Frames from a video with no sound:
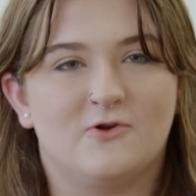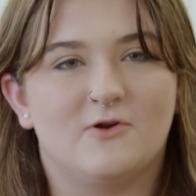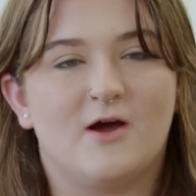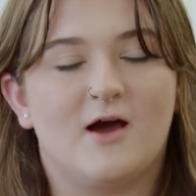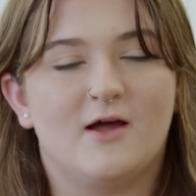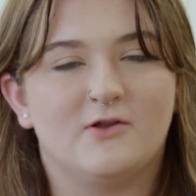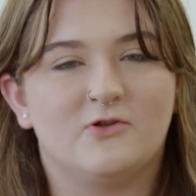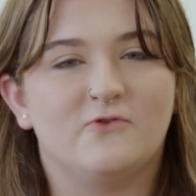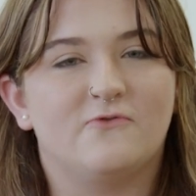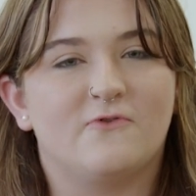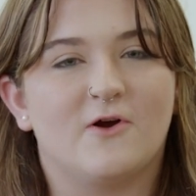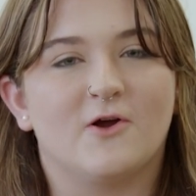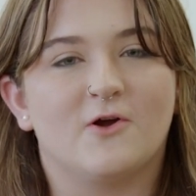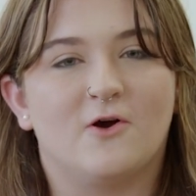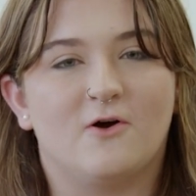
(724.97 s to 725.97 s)
You're not too
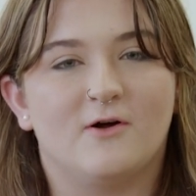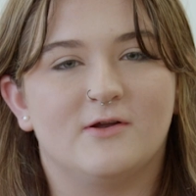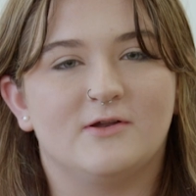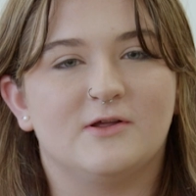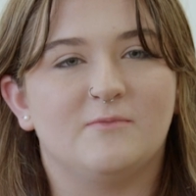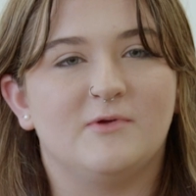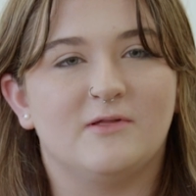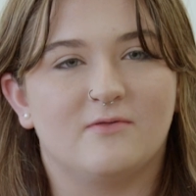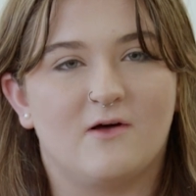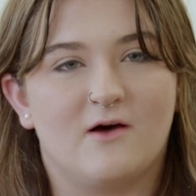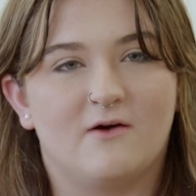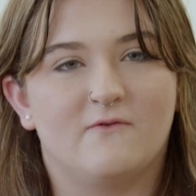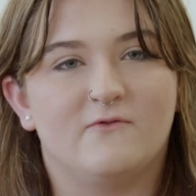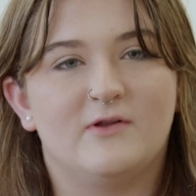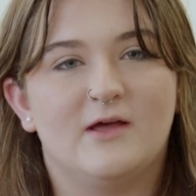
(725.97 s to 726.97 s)
far gone to be
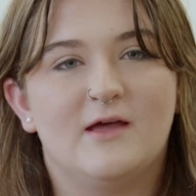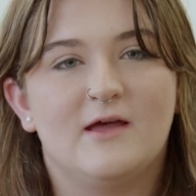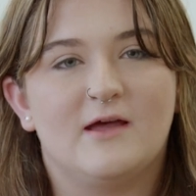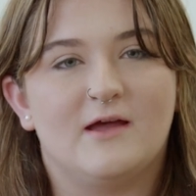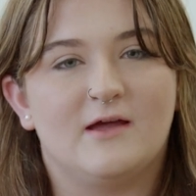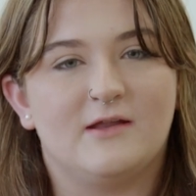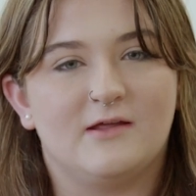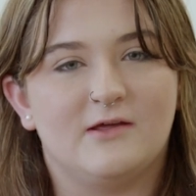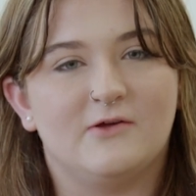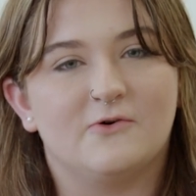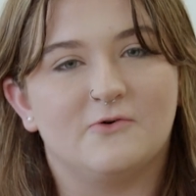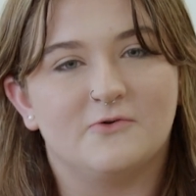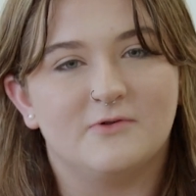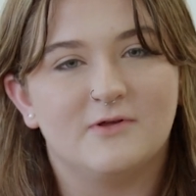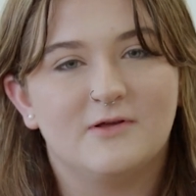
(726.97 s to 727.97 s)
loved and
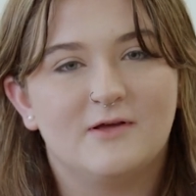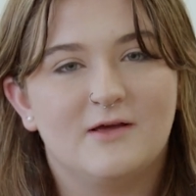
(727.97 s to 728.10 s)
healed.